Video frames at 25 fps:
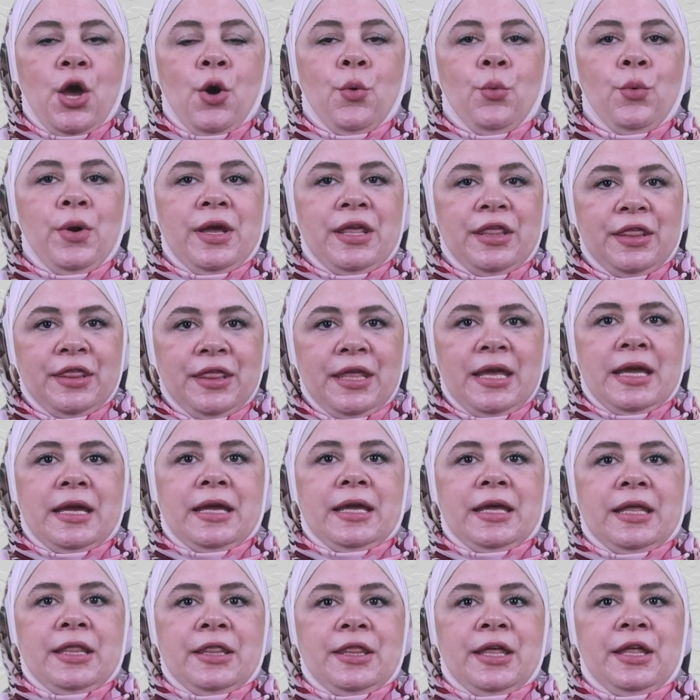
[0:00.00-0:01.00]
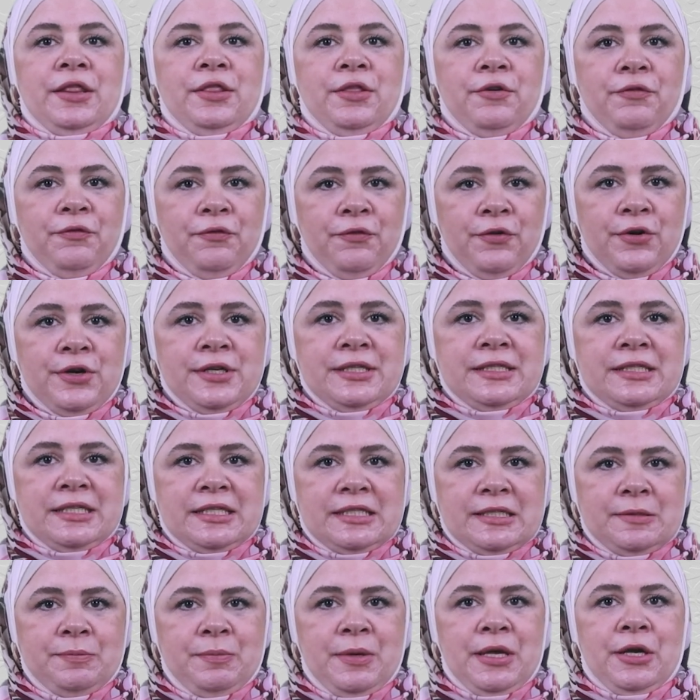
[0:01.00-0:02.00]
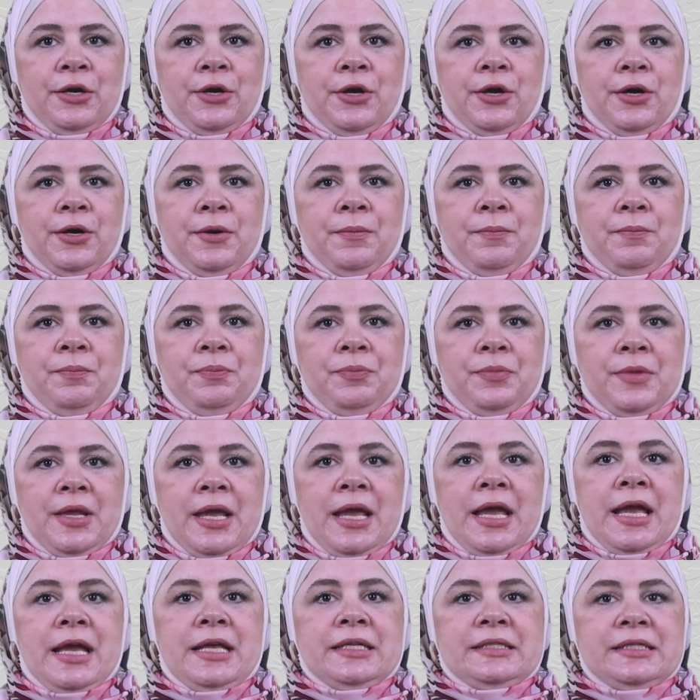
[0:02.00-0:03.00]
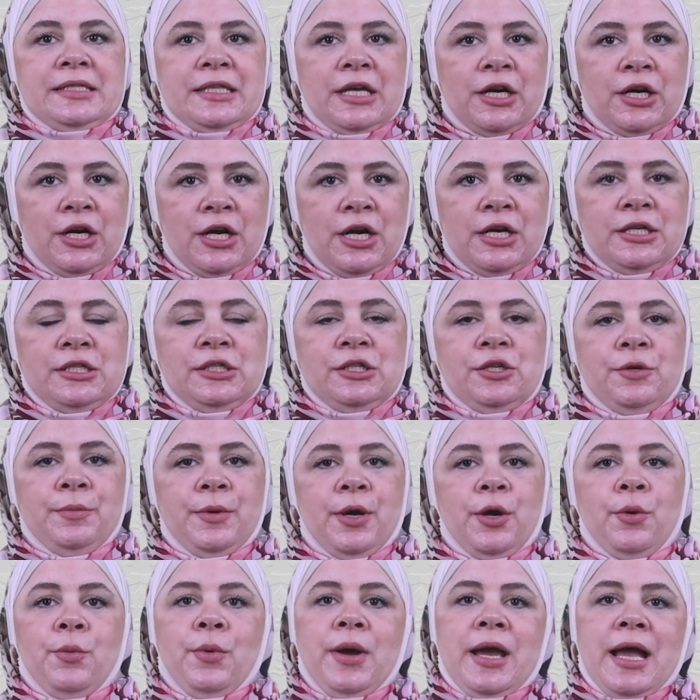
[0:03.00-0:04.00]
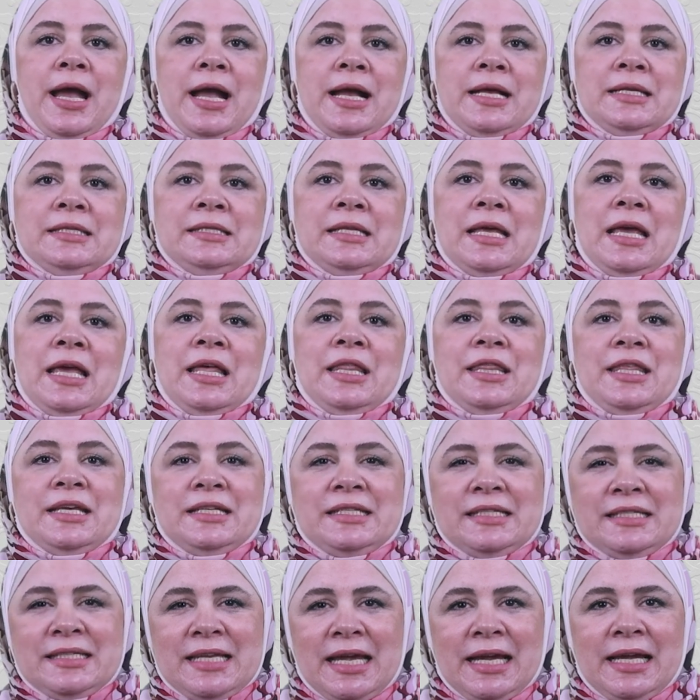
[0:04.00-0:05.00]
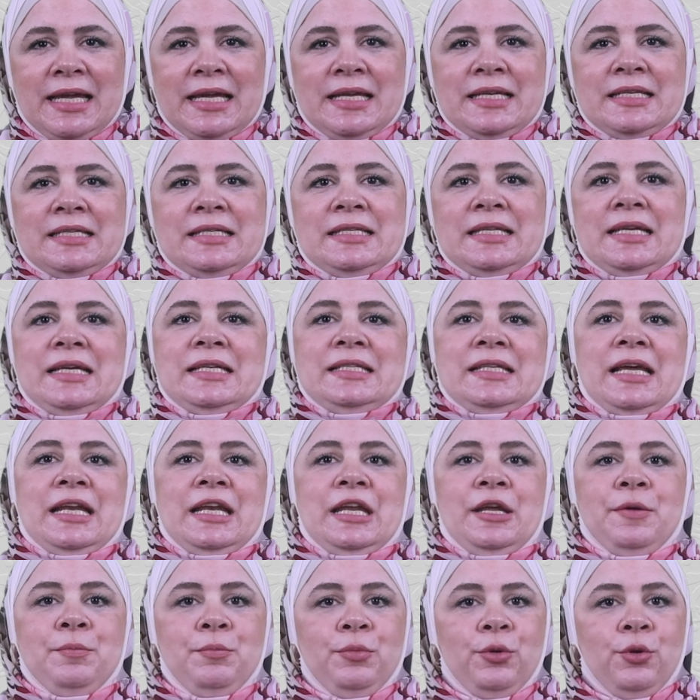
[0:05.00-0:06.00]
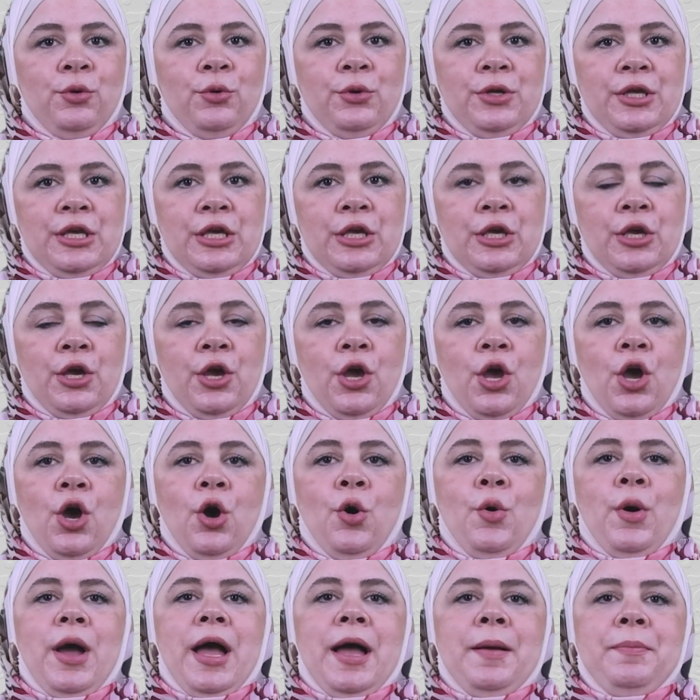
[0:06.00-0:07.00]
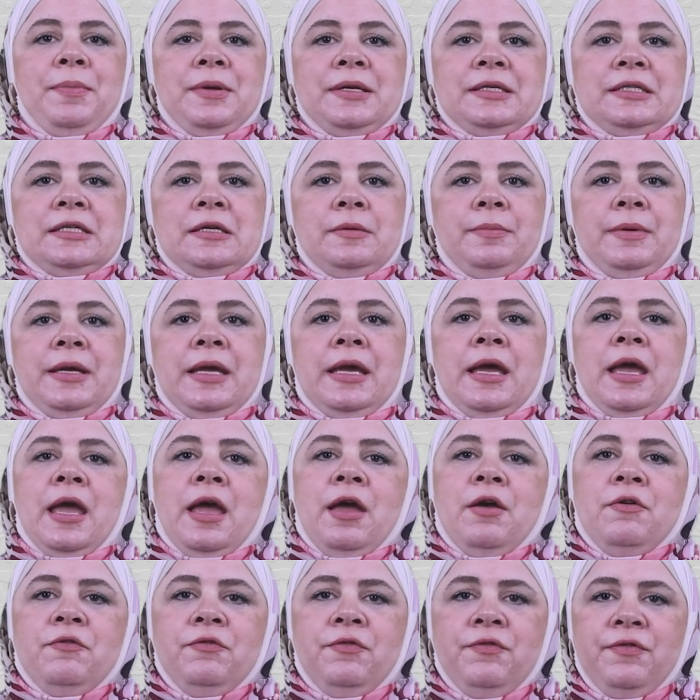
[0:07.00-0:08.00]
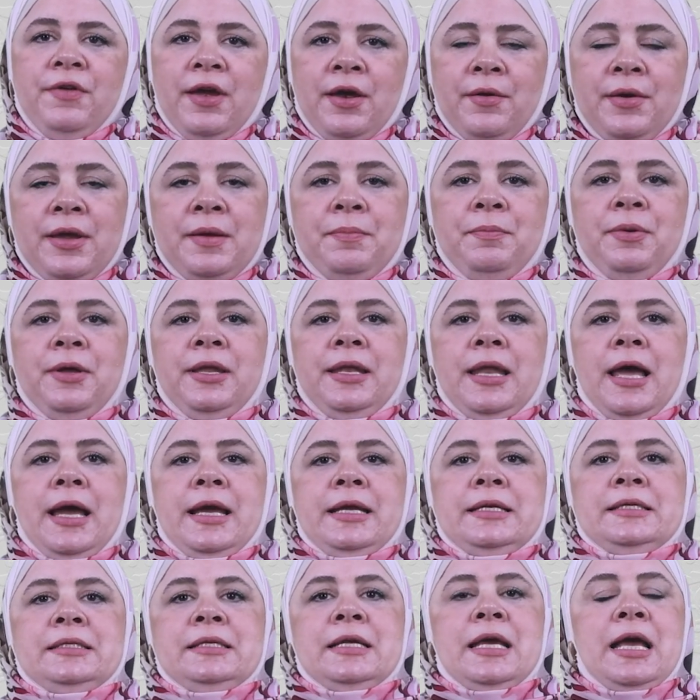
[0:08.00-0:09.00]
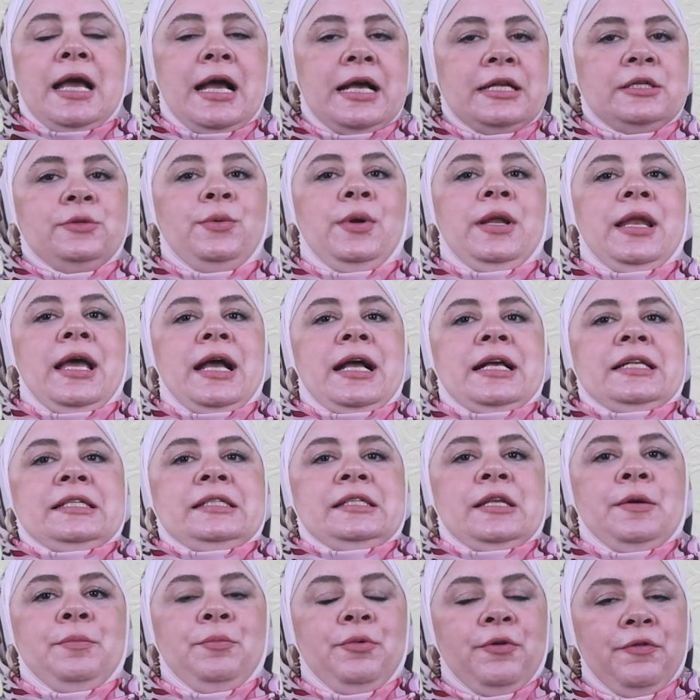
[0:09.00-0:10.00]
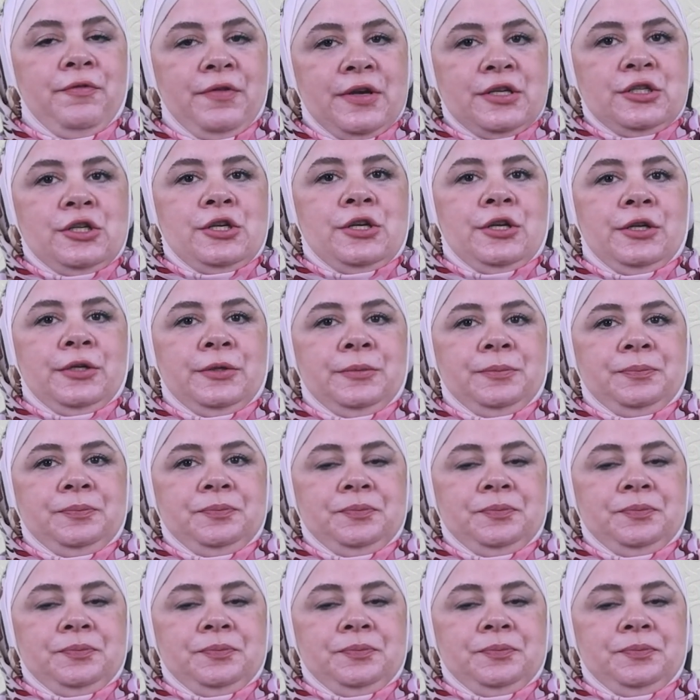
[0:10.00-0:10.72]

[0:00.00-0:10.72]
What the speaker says: We think that the first speaker is the customer, whereas the second is an employee who happened to be very polite as well as professional.